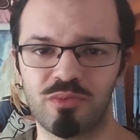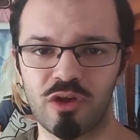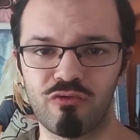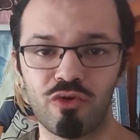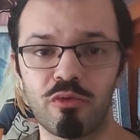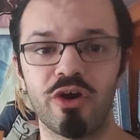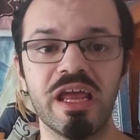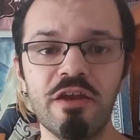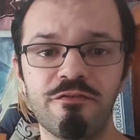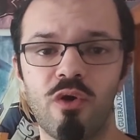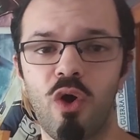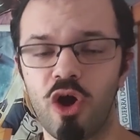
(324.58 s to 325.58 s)
For more
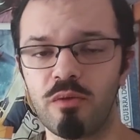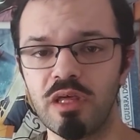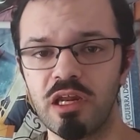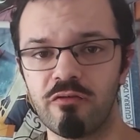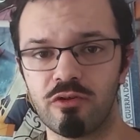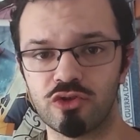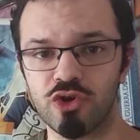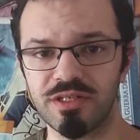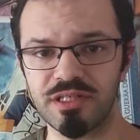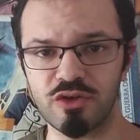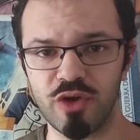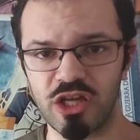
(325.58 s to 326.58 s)
info on meaningful
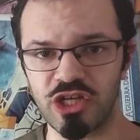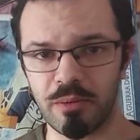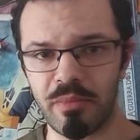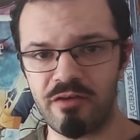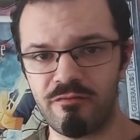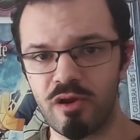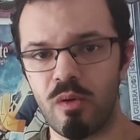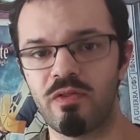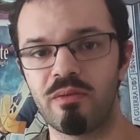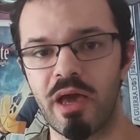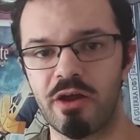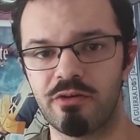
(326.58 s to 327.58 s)
choices, you can check my video on
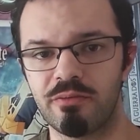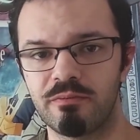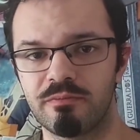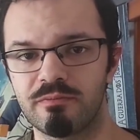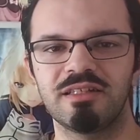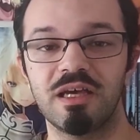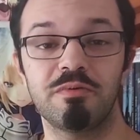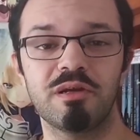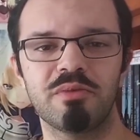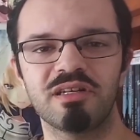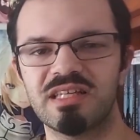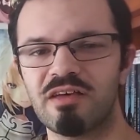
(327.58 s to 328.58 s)
the matter. Tip
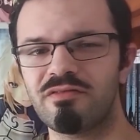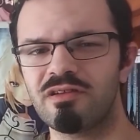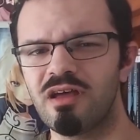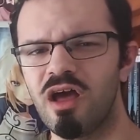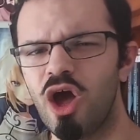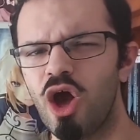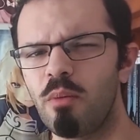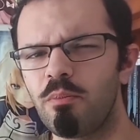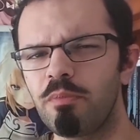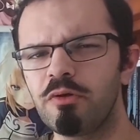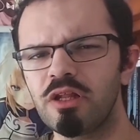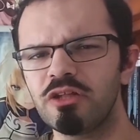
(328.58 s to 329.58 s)
number 7,
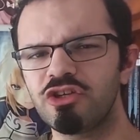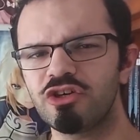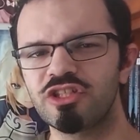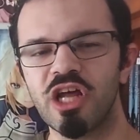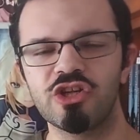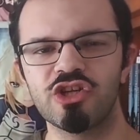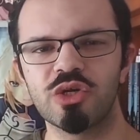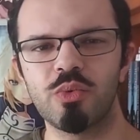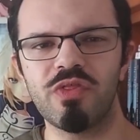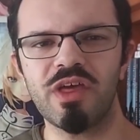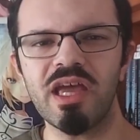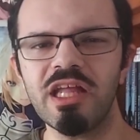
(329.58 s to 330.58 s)
populate your dungeon
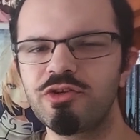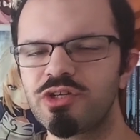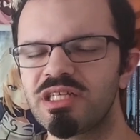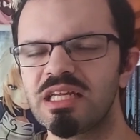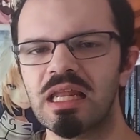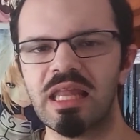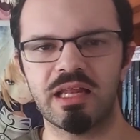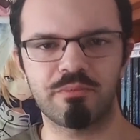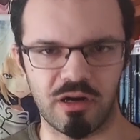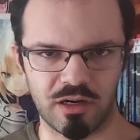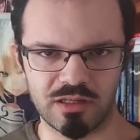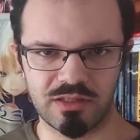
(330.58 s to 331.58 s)
with interesting
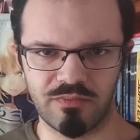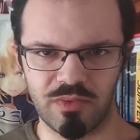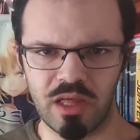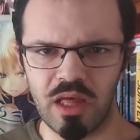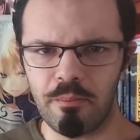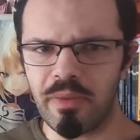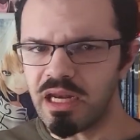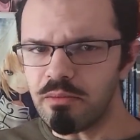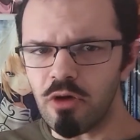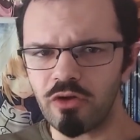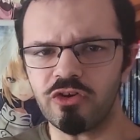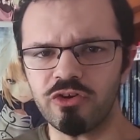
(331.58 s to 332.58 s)
landmarks. Many
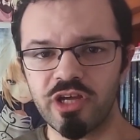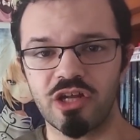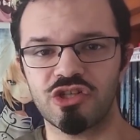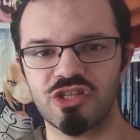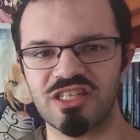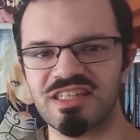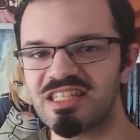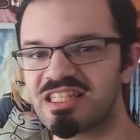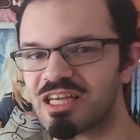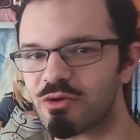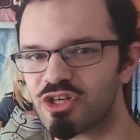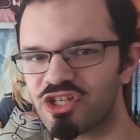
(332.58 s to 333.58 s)
modern dungeons
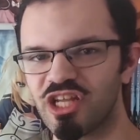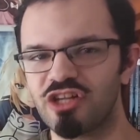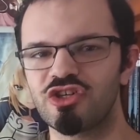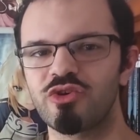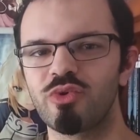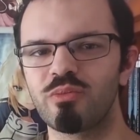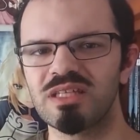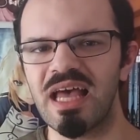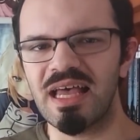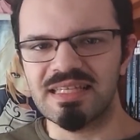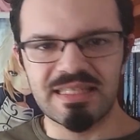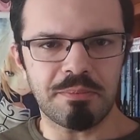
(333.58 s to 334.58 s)
distinguish dungeon rooms
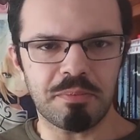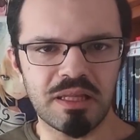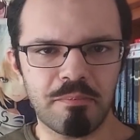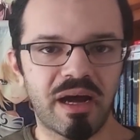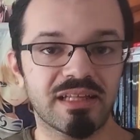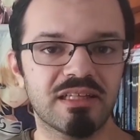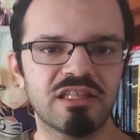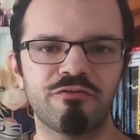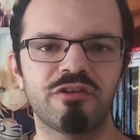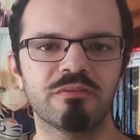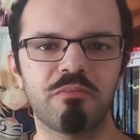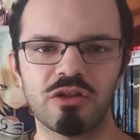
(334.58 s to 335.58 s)
simply by the
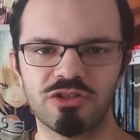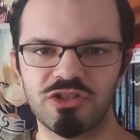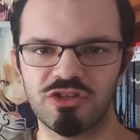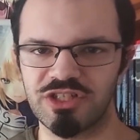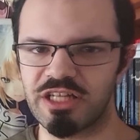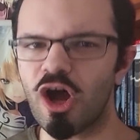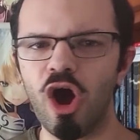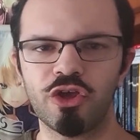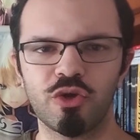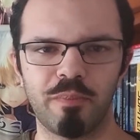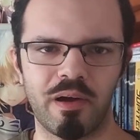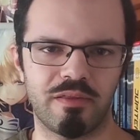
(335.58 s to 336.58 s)
different monsters that
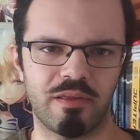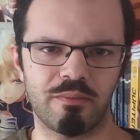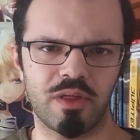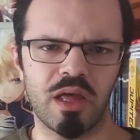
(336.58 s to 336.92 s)
occupy them.